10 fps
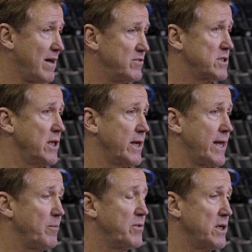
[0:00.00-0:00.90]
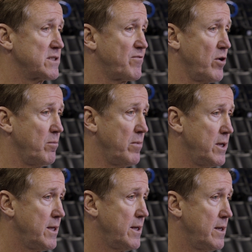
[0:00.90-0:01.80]
Obviously, it kept us from
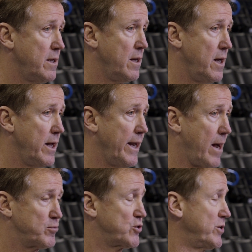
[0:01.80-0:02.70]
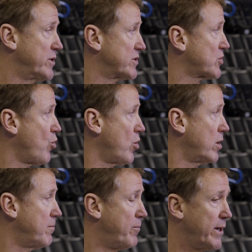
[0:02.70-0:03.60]
an opportunity to
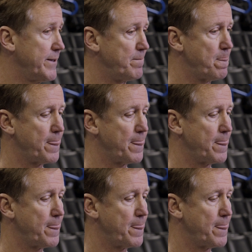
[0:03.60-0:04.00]
score. But